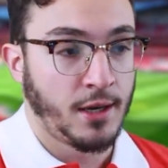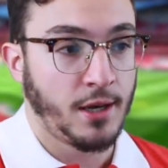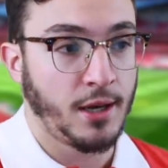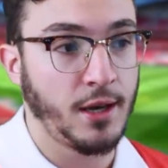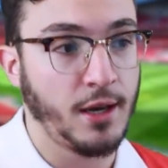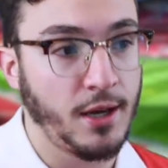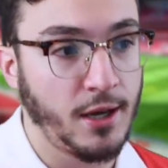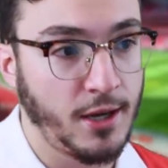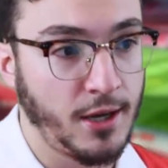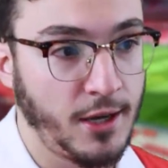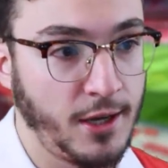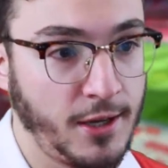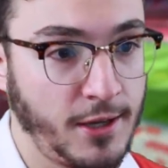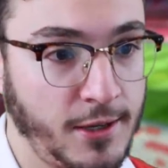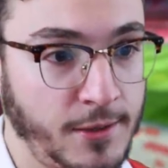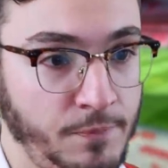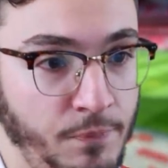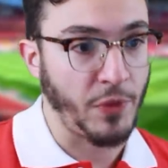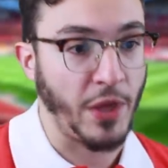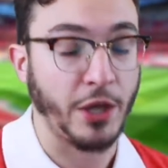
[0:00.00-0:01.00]

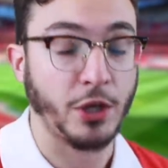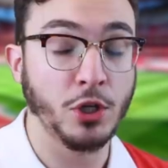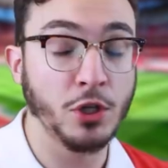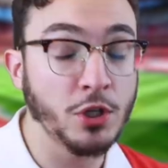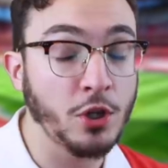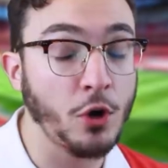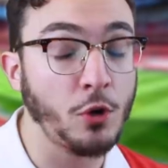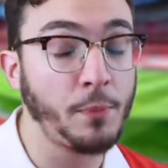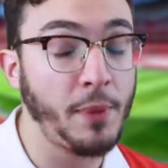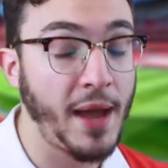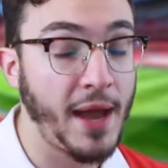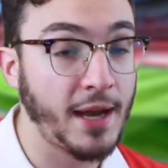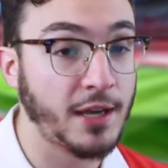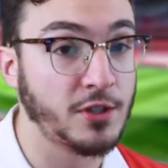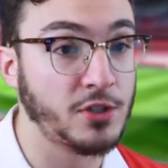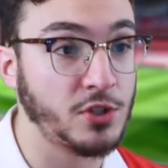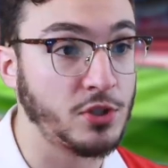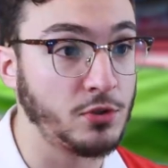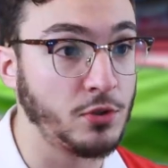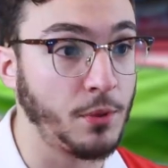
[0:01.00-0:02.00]
I couldn't go
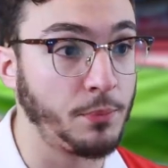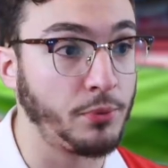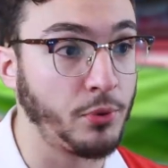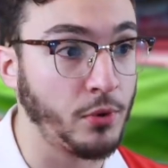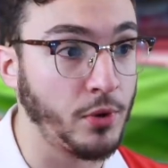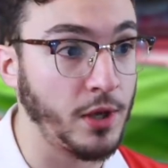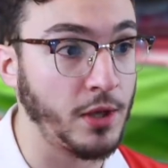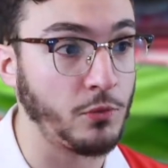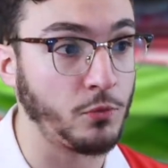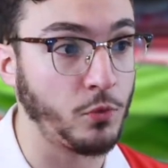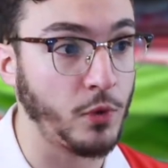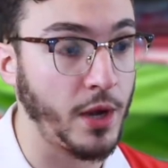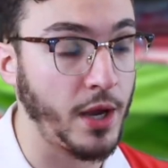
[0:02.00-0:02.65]
back to a point